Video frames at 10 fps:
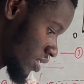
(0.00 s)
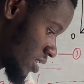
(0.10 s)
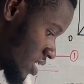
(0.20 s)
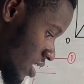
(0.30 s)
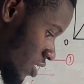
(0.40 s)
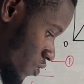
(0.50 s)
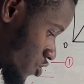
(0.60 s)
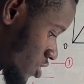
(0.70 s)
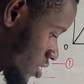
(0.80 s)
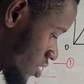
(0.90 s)
That's an
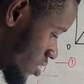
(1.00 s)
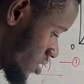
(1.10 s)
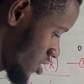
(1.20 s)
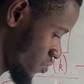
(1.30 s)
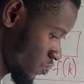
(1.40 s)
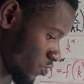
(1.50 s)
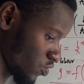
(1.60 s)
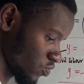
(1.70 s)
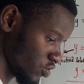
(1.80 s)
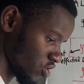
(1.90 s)
equation that
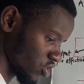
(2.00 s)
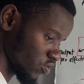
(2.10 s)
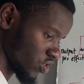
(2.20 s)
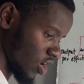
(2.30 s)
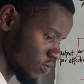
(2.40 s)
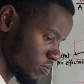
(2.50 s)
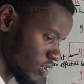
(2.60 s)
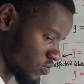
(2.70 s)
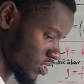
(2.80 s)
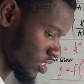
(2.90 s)
we shall be
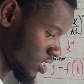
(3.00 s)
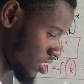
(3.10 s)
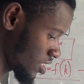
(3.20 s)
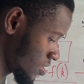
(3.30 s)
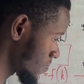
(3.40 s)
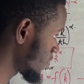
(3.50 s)
interested in.